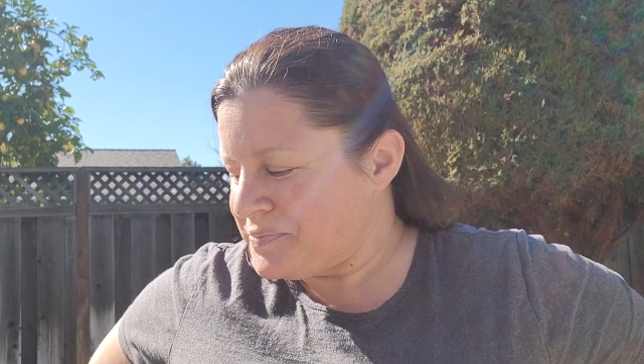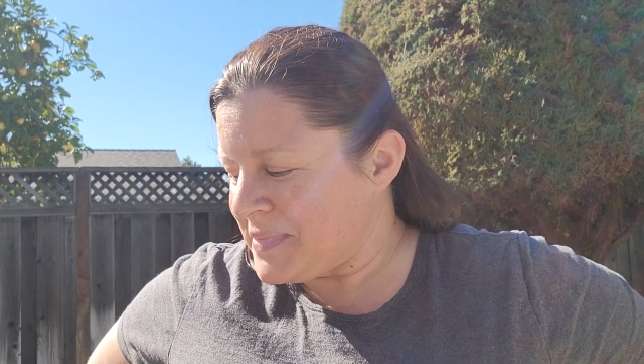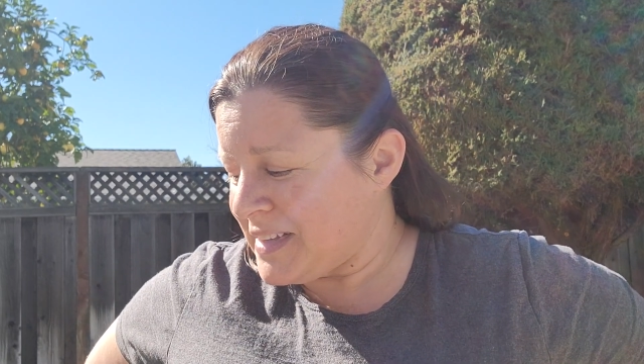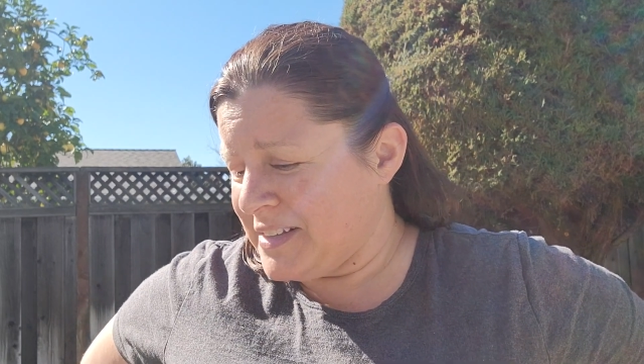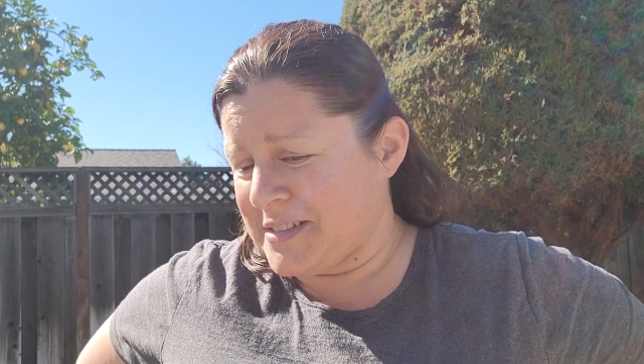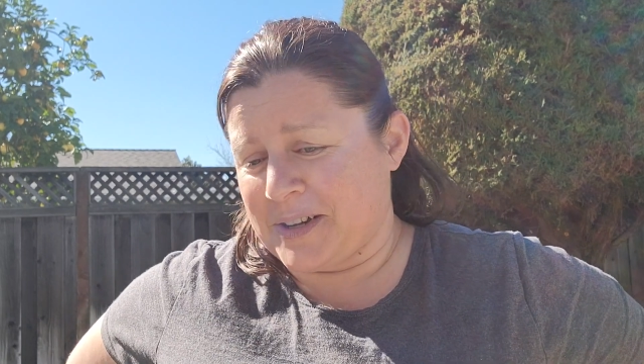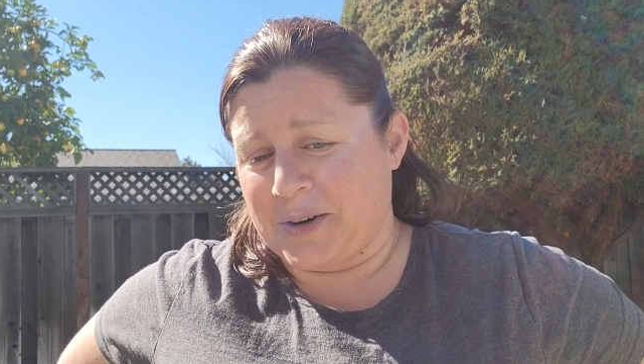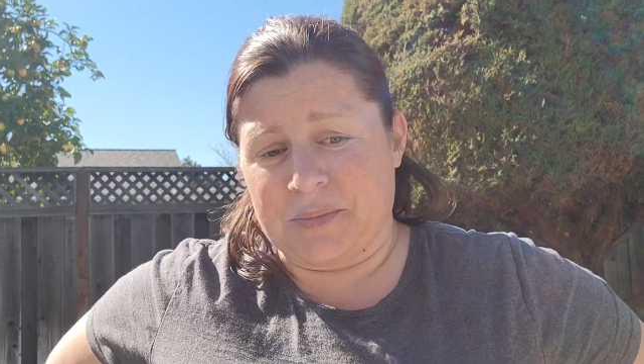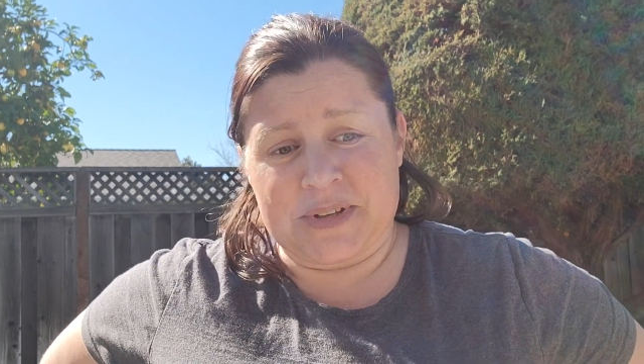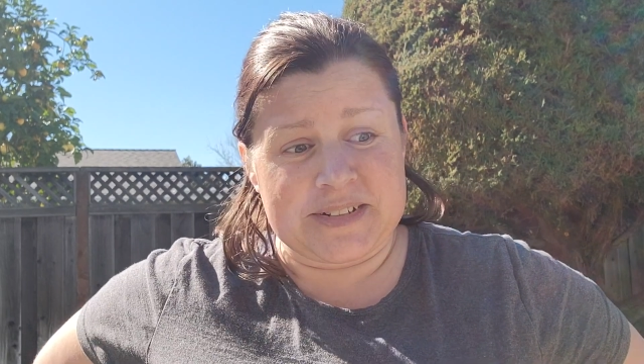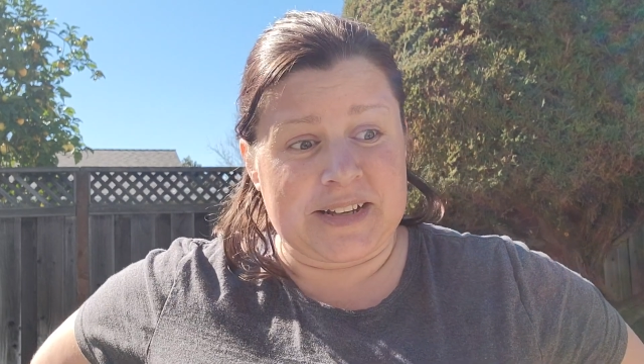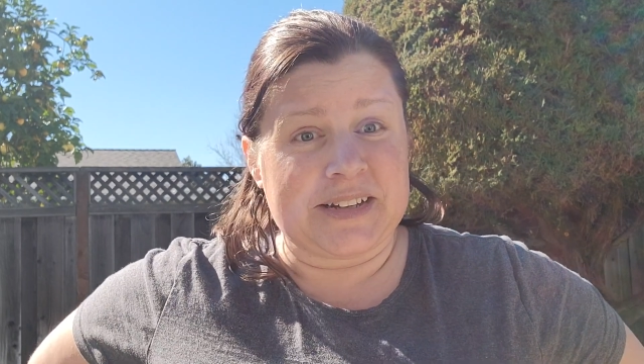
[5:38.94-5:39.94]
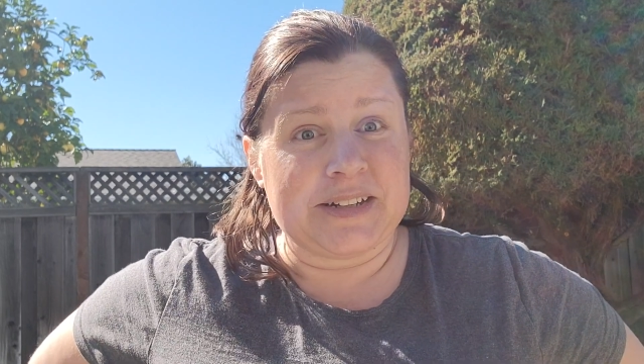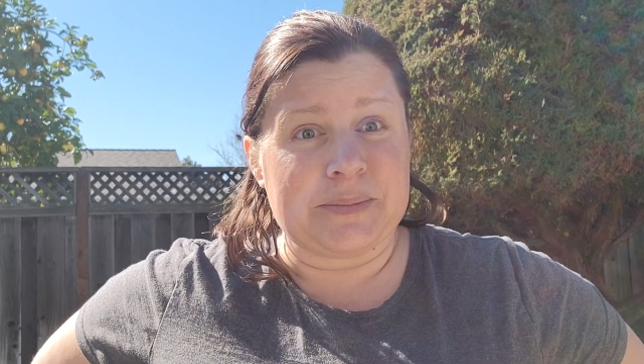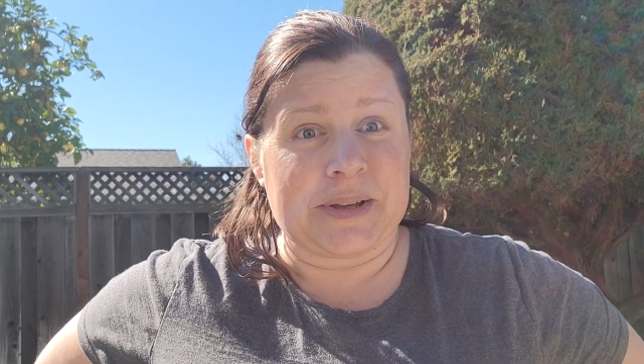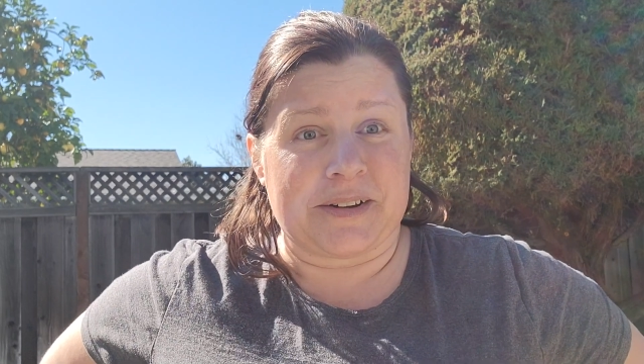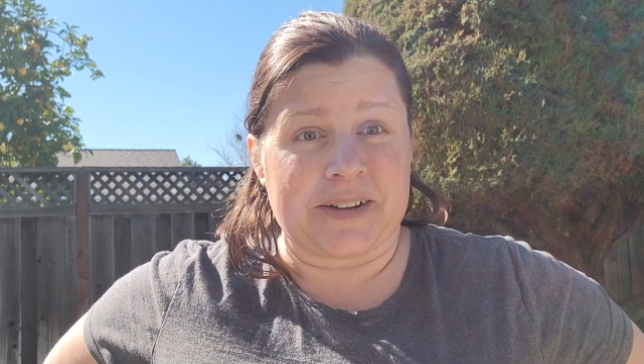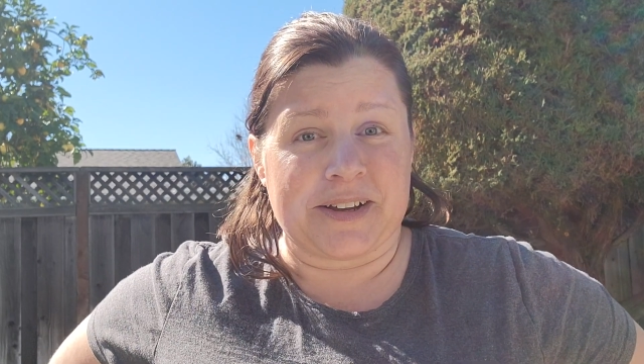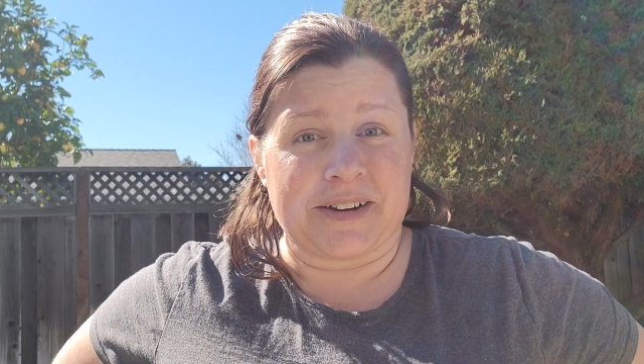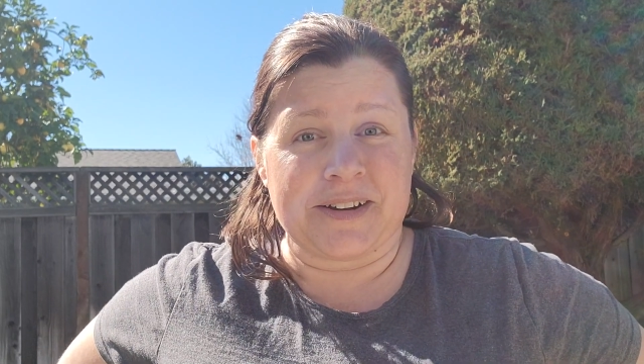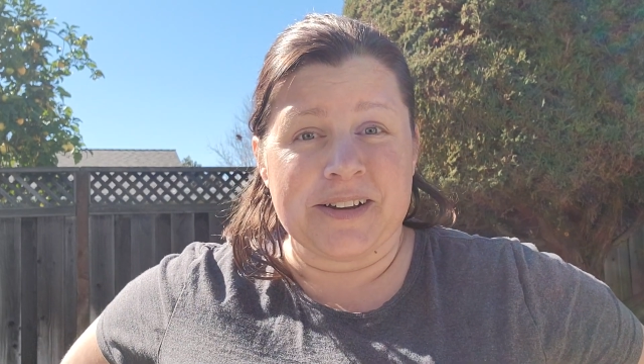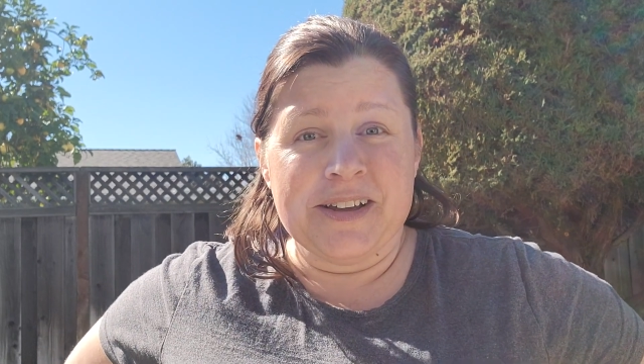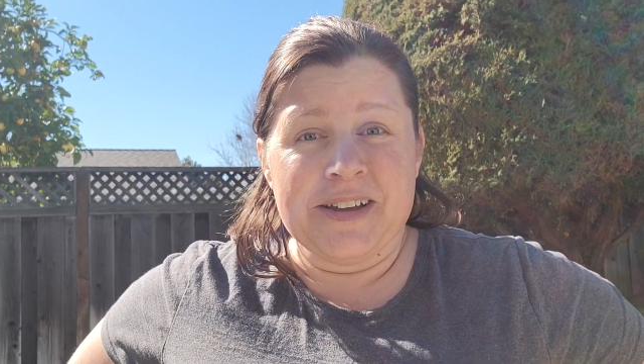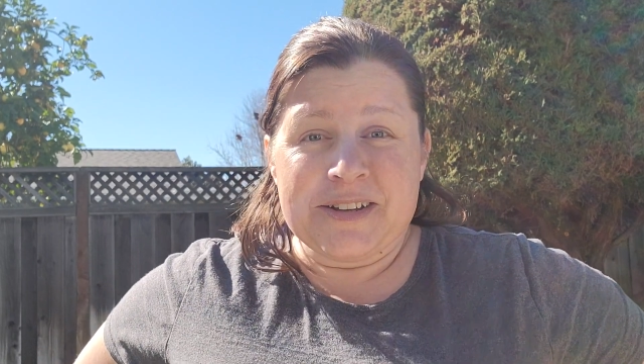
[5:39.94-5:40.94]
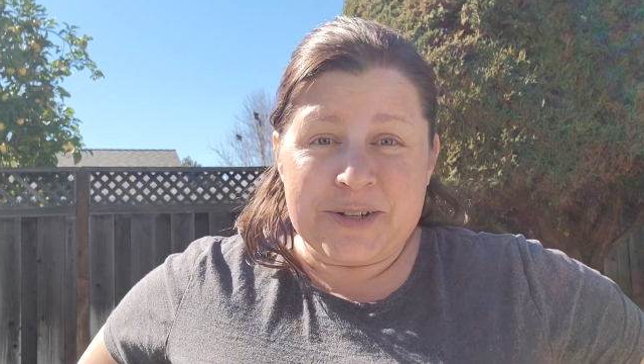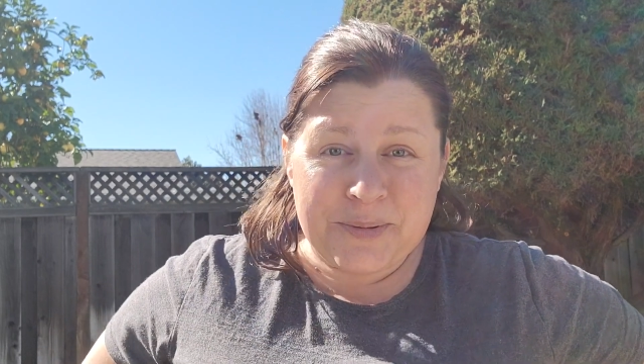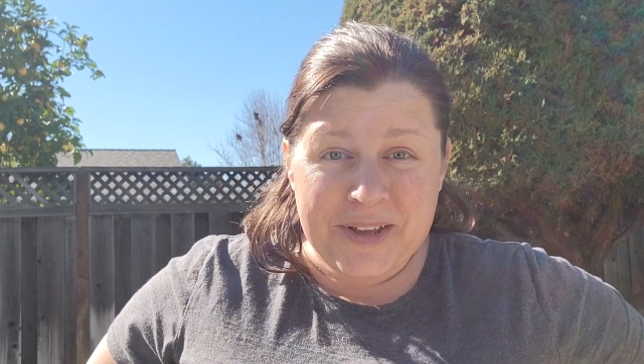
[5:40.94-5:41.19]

And so I'm excited to be out here to